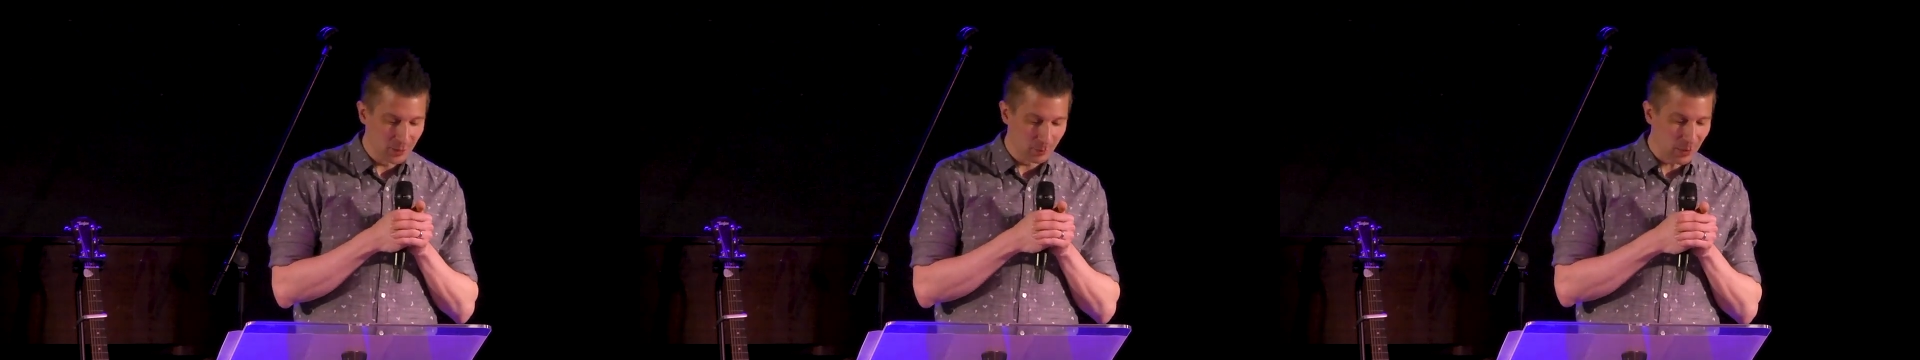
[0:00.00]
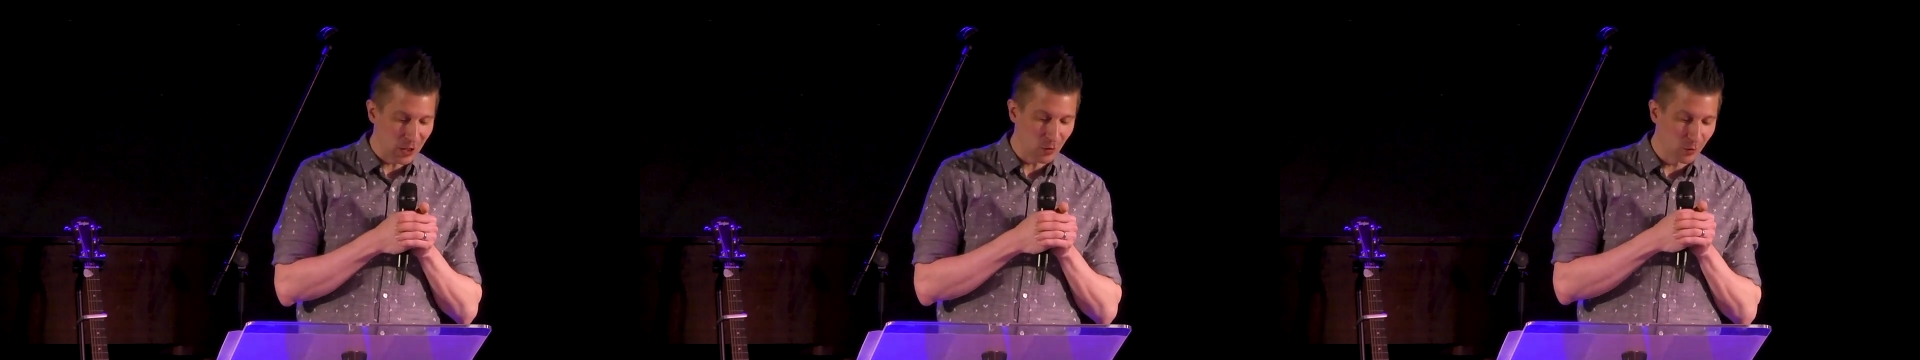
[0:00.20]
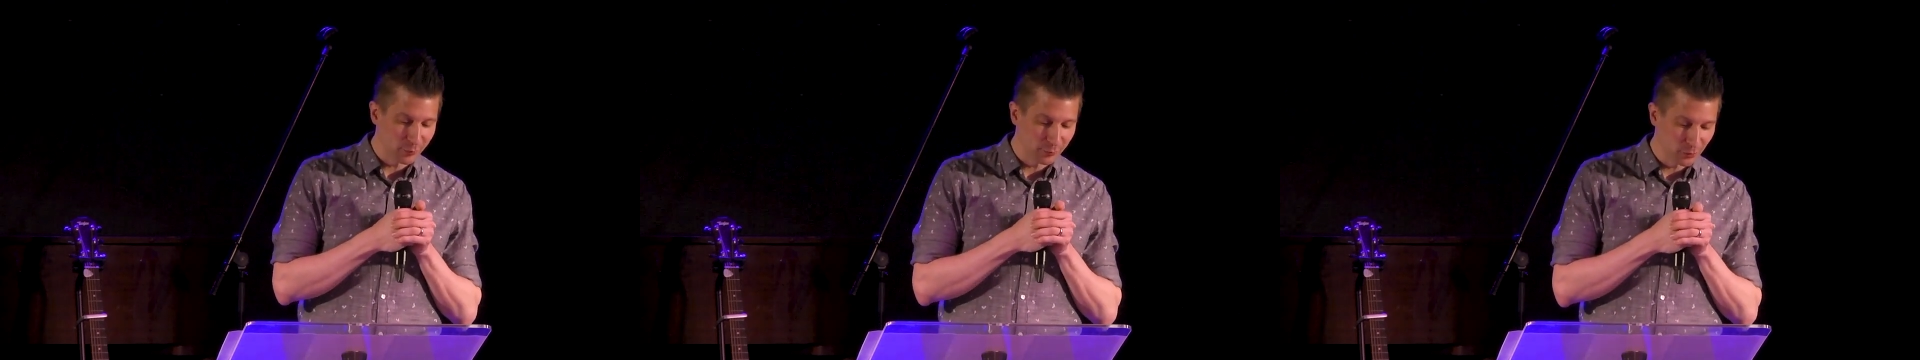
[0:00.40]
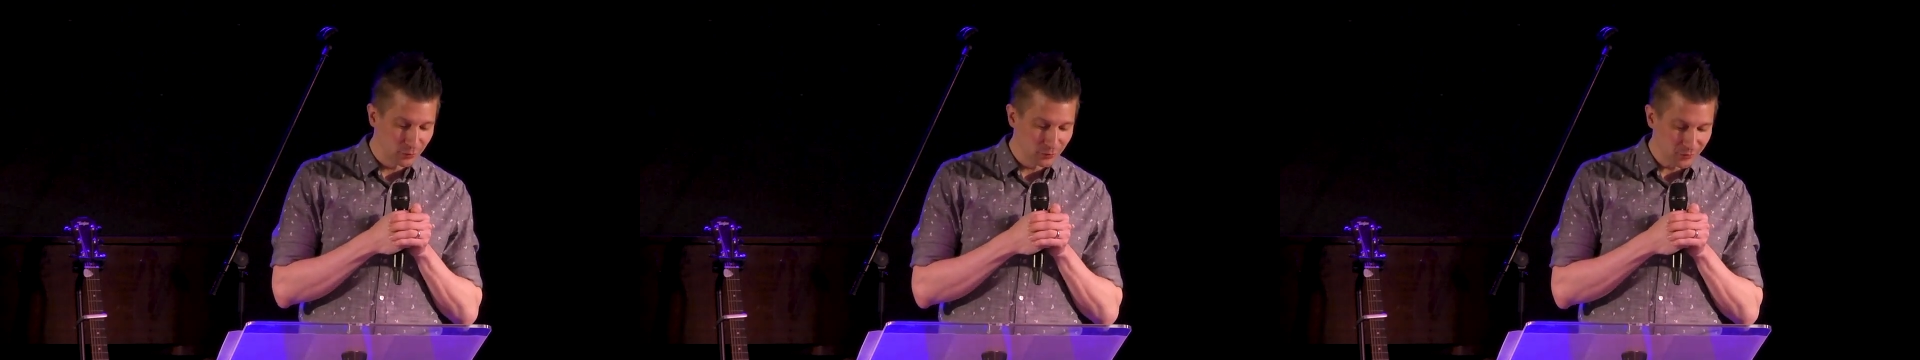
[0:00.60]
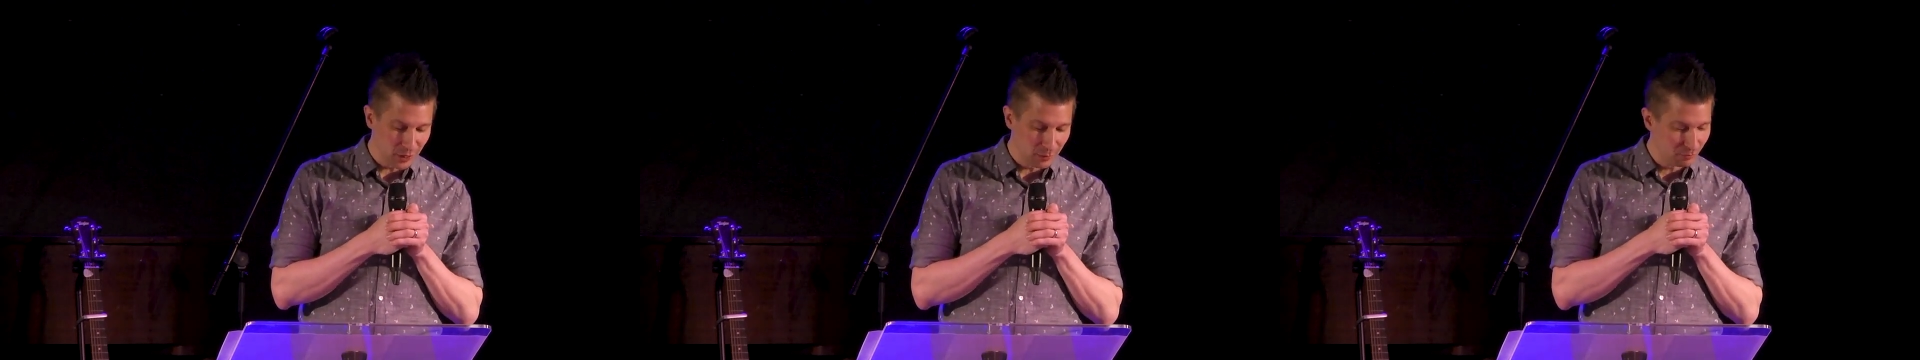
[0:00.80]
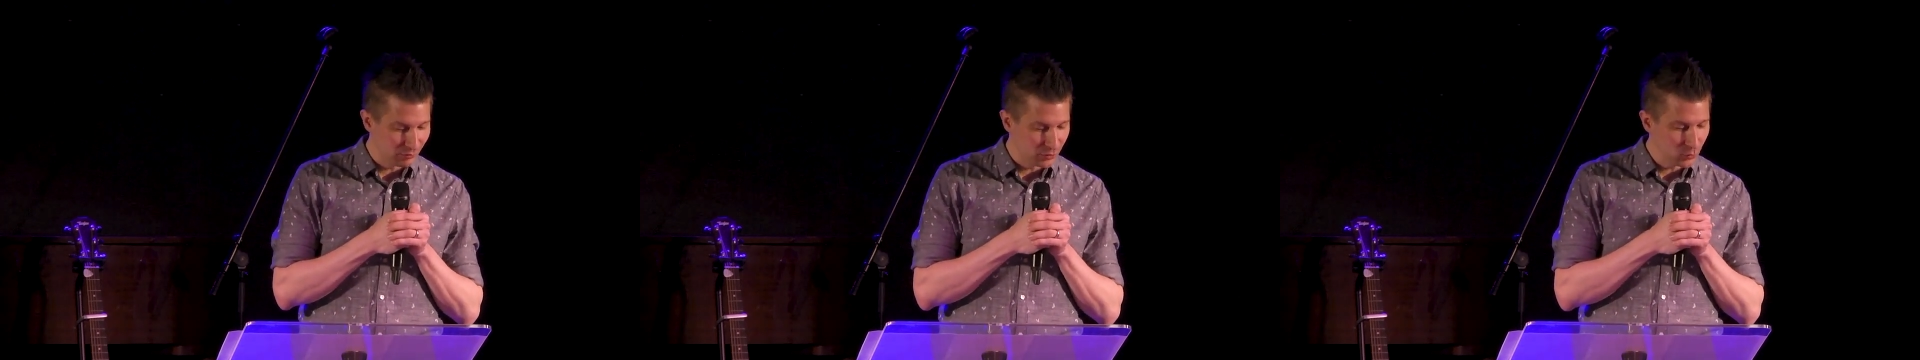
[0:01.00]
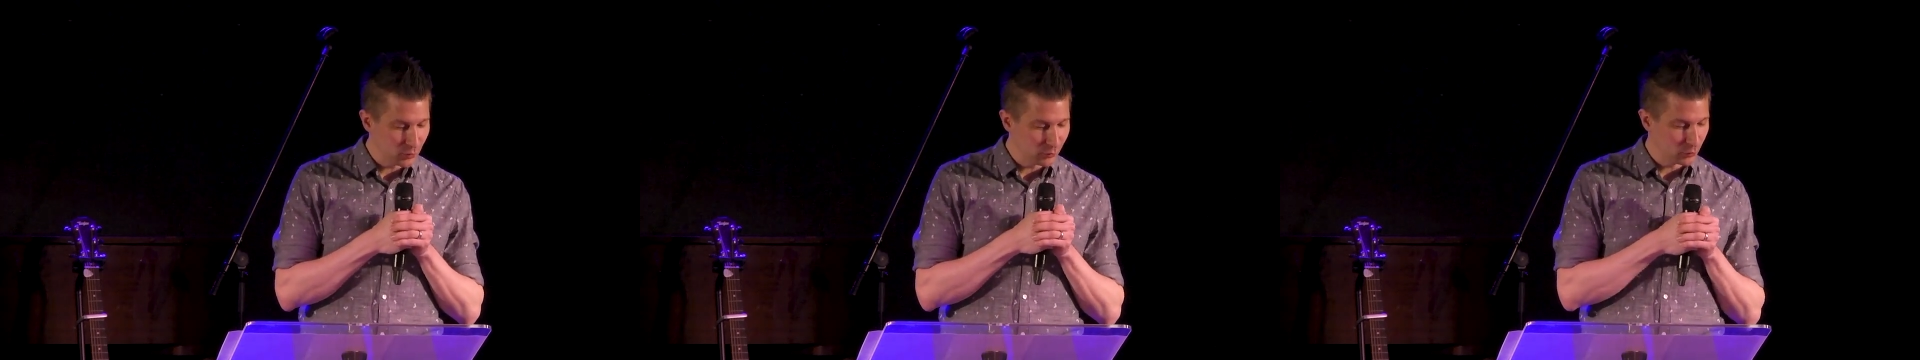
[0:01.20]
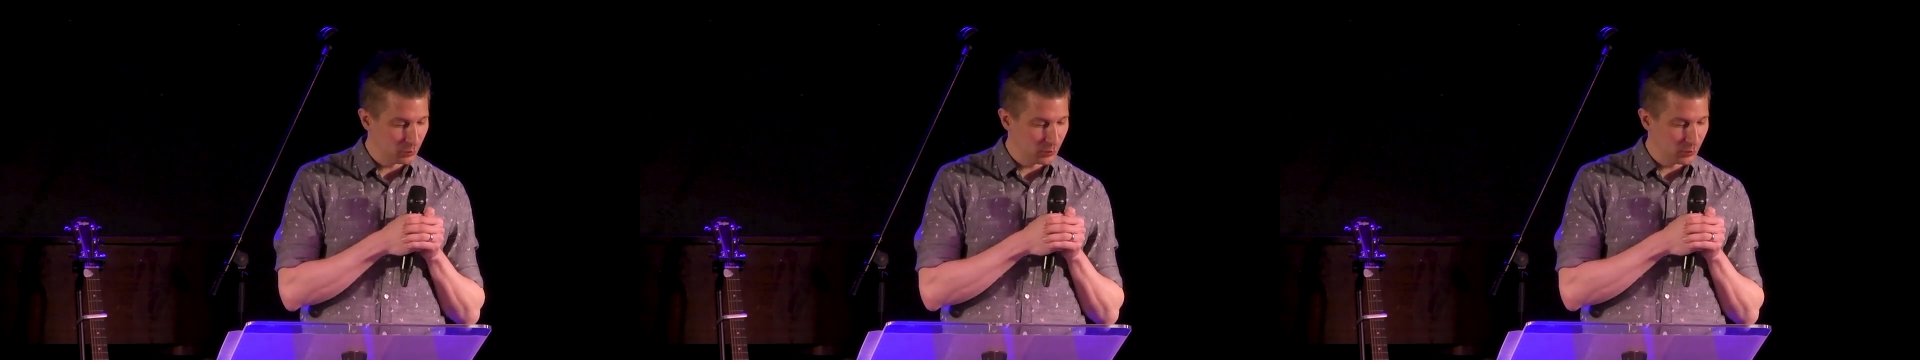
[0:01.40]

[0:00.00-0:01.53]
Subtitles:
powerful, and beautiful